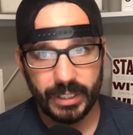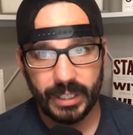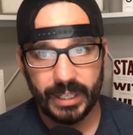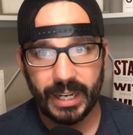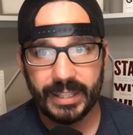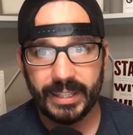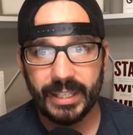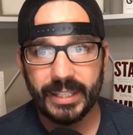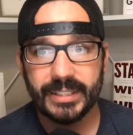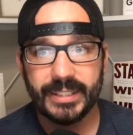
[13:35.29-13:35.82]
And I
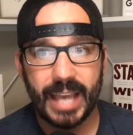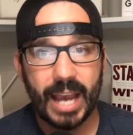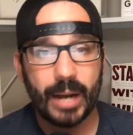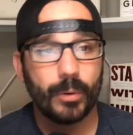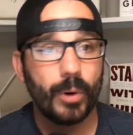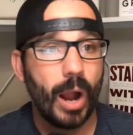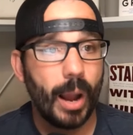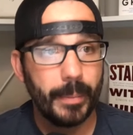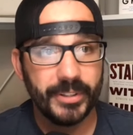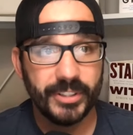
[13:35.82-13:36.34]
think Zach
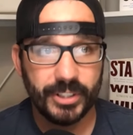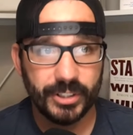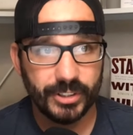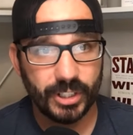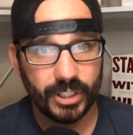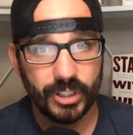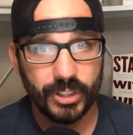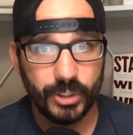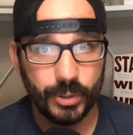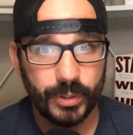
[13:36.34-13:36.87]
Robinson's going
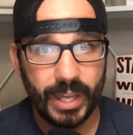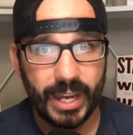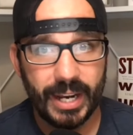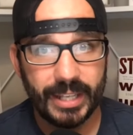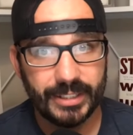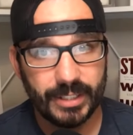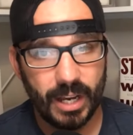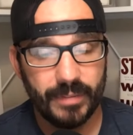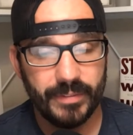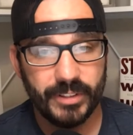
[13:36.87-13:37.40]
to do that as
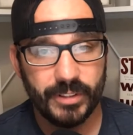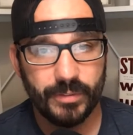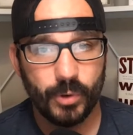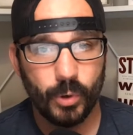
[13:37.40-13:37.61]
offensive